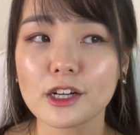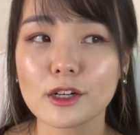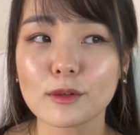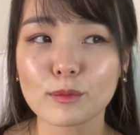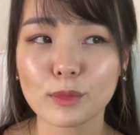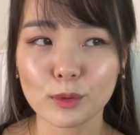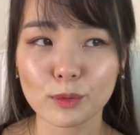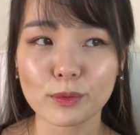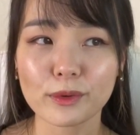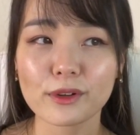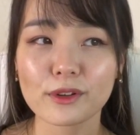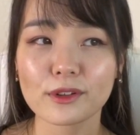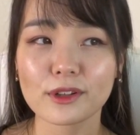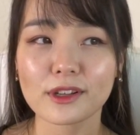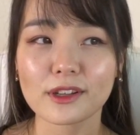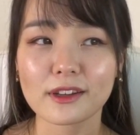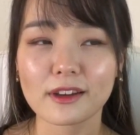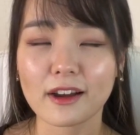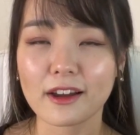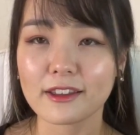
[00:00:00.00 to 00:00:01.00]
But
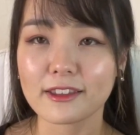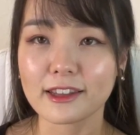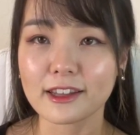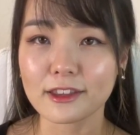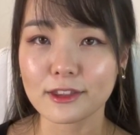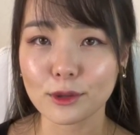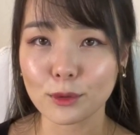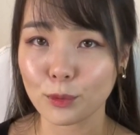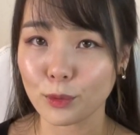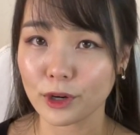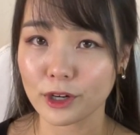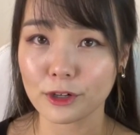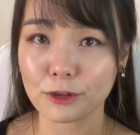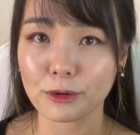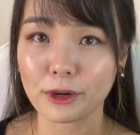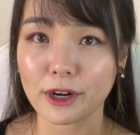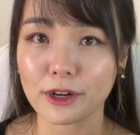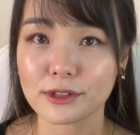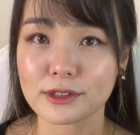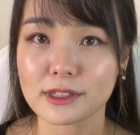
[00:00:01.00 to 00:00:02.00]
really, I think the
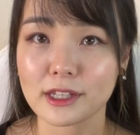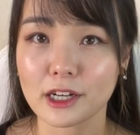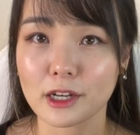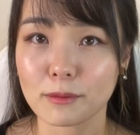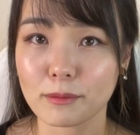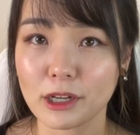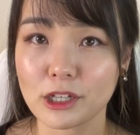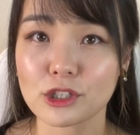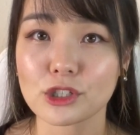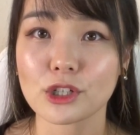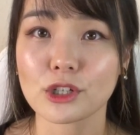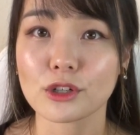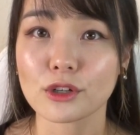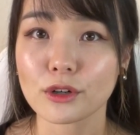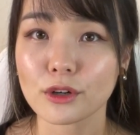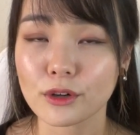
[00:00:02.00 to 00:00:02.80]
workarounds that I mentioned